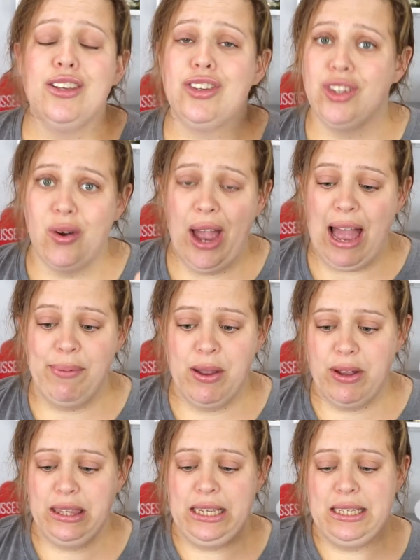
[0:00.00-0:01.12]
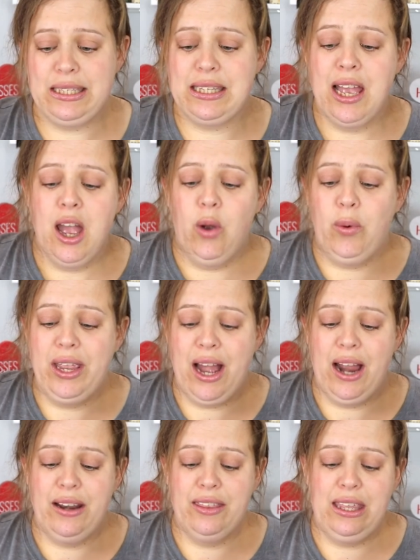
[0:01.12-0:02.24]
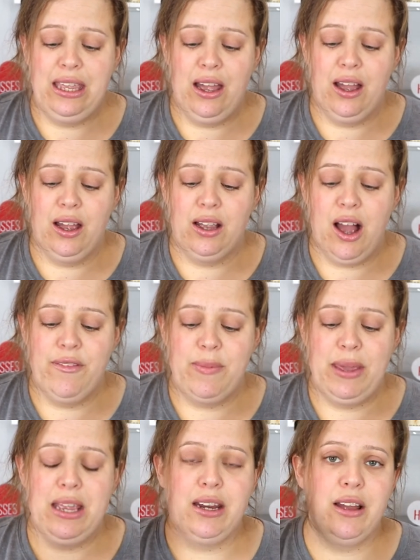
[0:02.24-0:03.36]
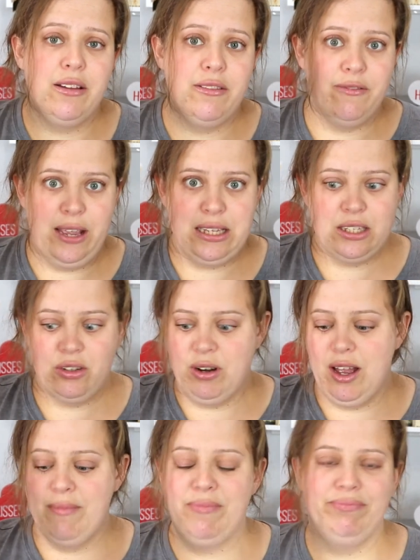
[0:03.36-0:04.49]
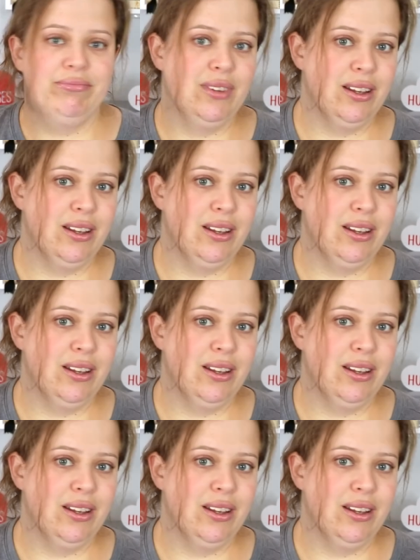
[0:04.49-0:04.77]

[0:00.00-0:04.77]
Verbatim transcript: So happy with this. We got the Coffee Bean face scrub.